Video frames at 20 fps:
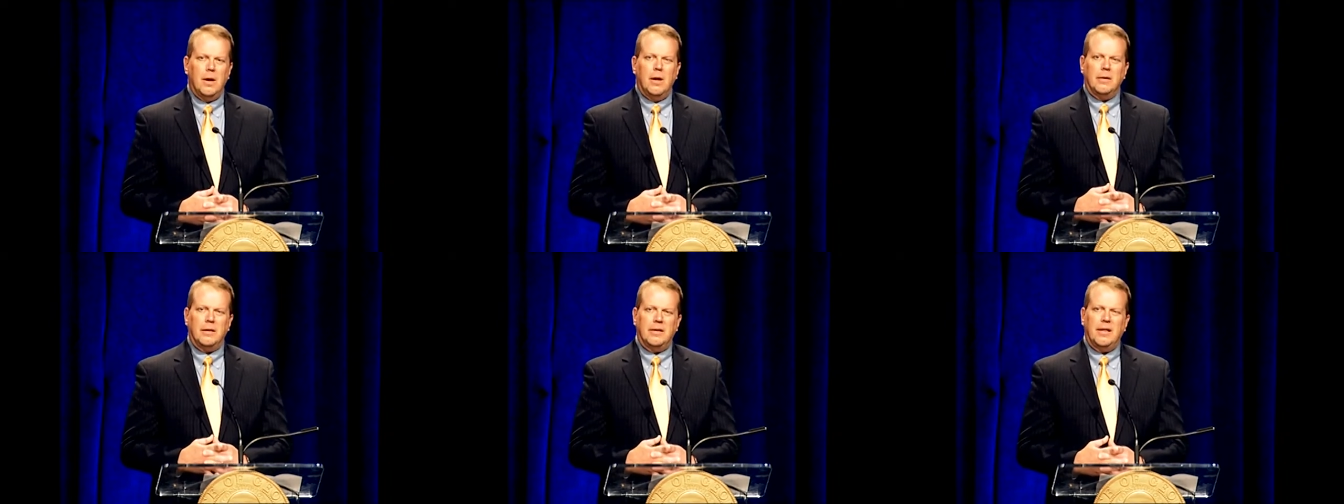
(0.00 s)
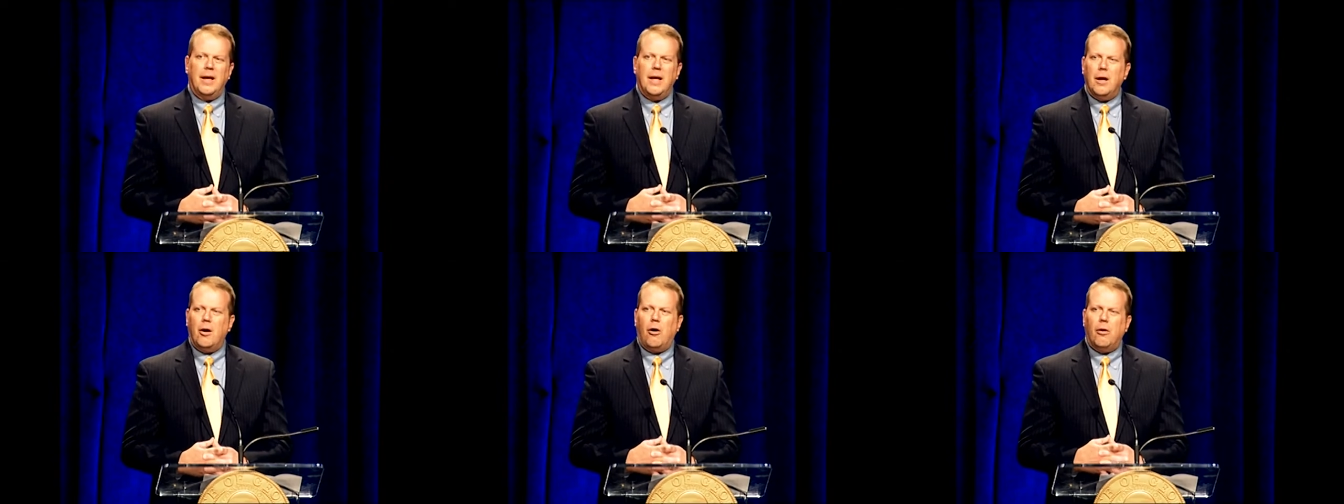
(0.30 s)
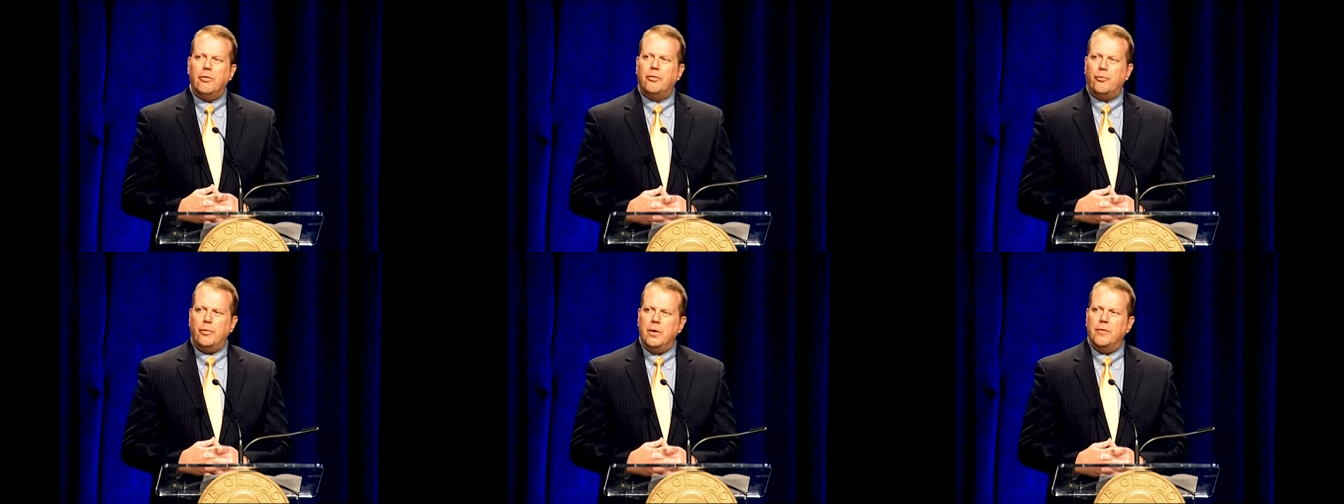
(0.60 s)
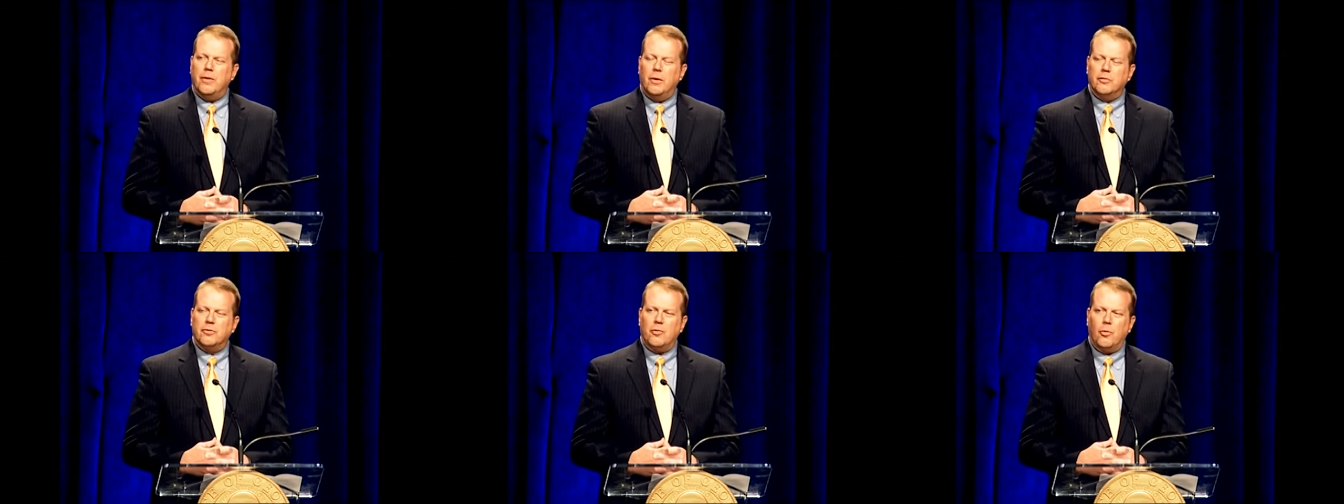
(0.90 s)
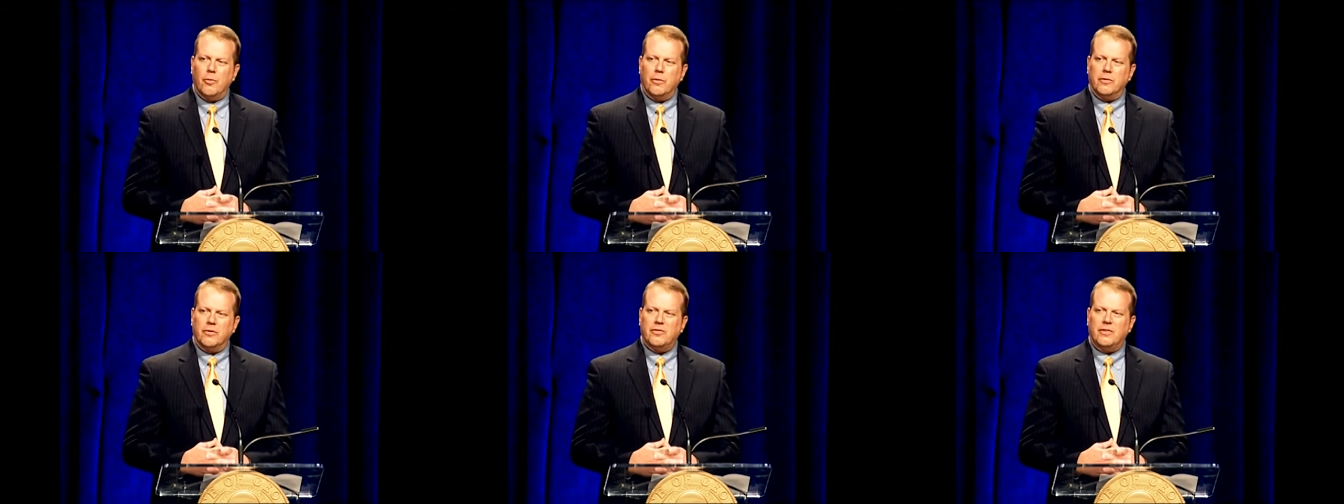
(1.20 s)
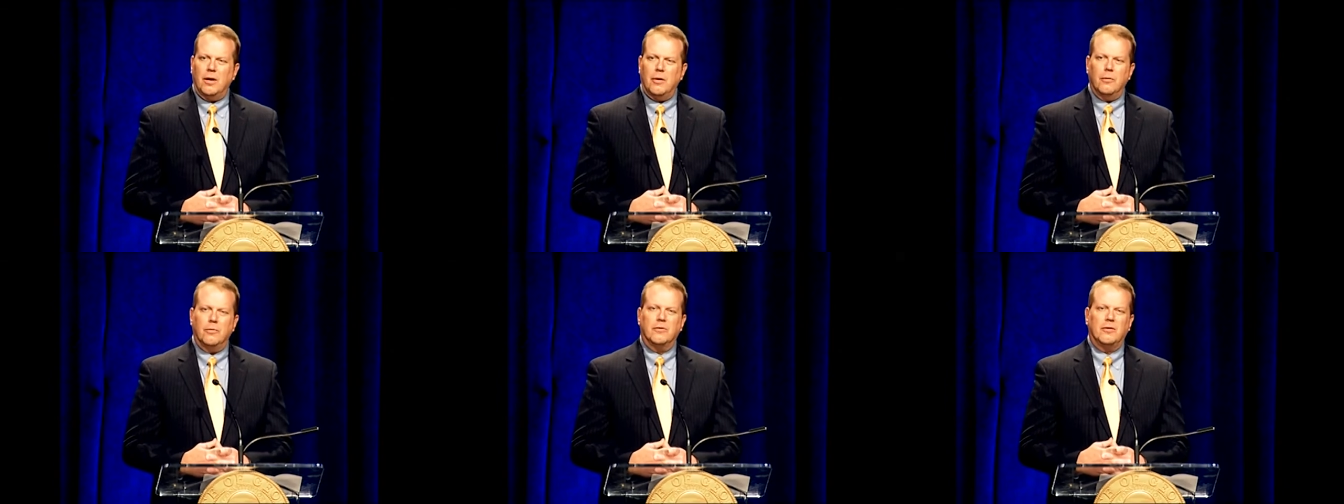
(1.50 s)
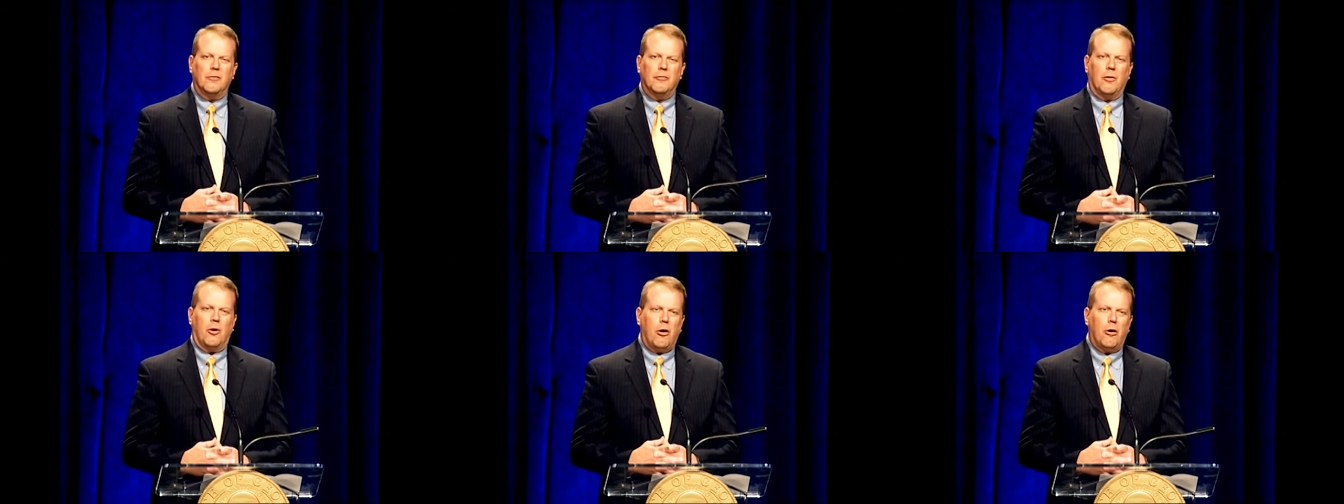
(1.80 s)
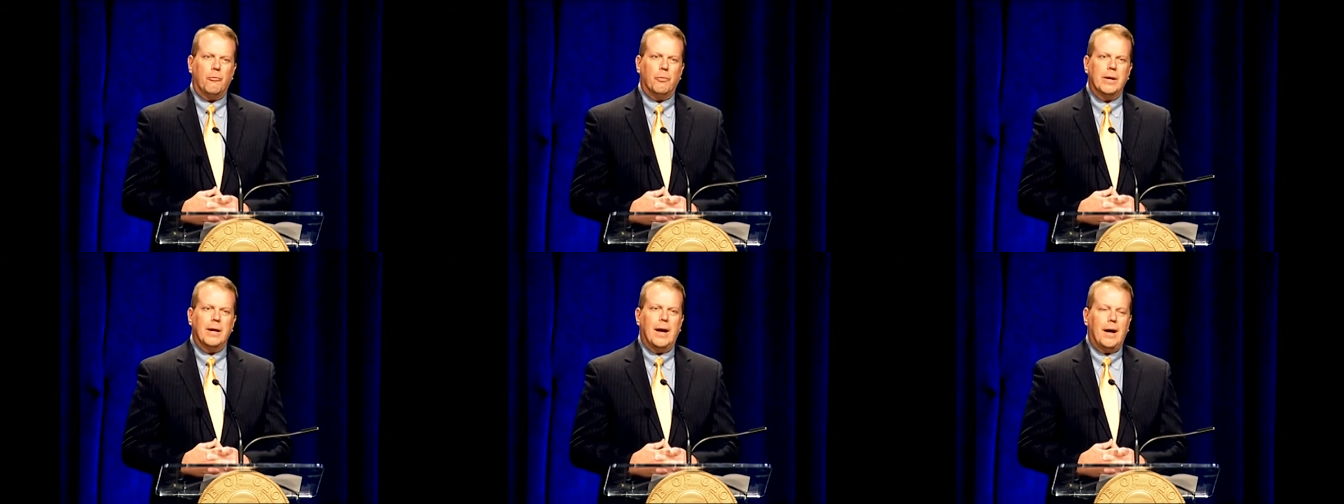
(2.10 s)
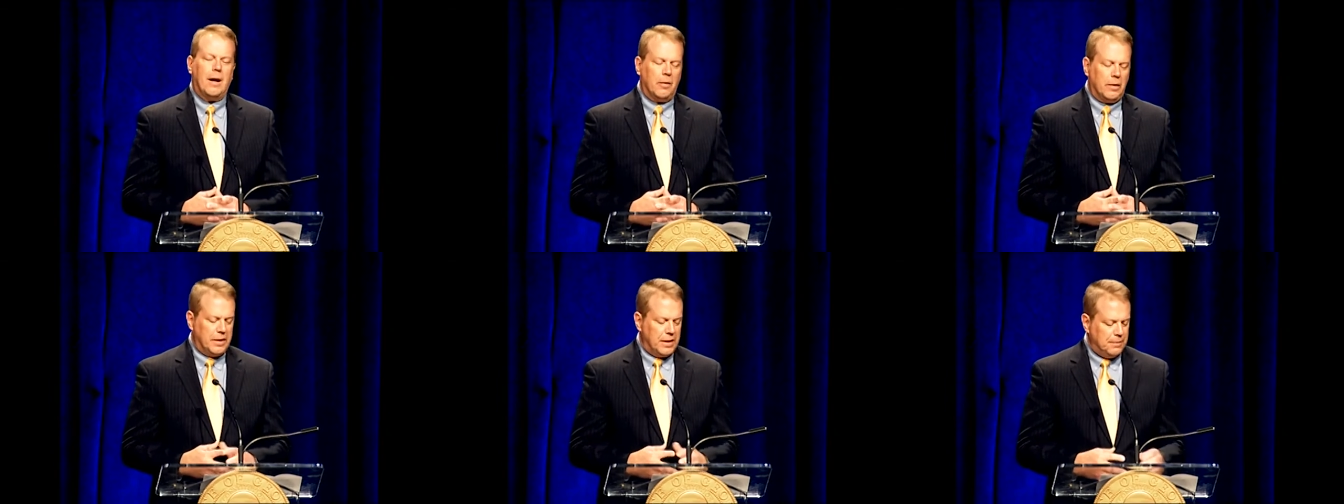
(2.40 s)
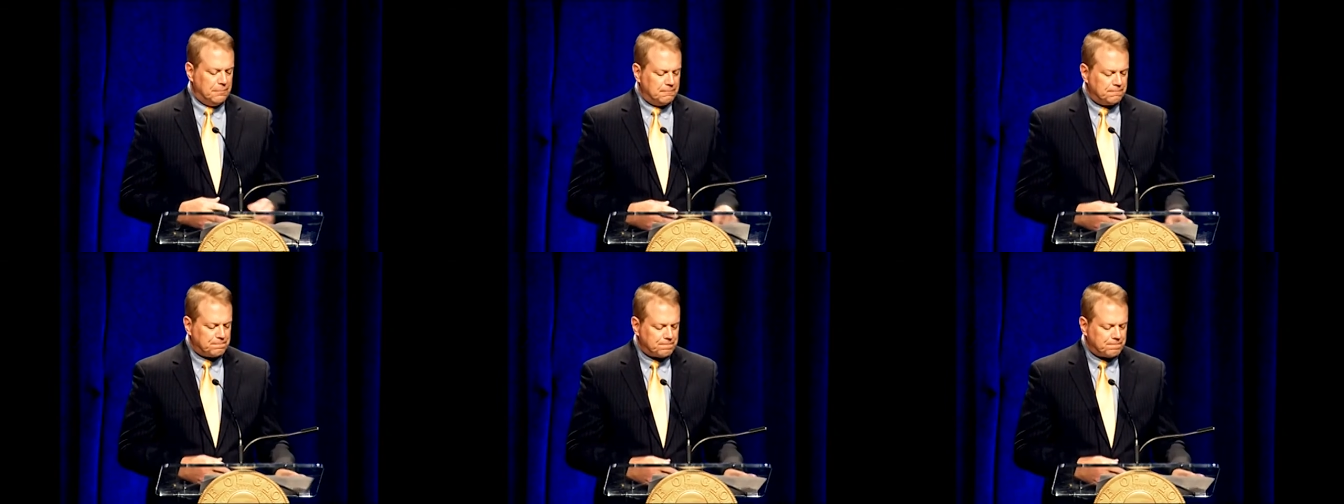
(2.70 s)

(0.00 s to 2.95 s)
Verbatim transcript: Today, all three of those cornerstones are reality.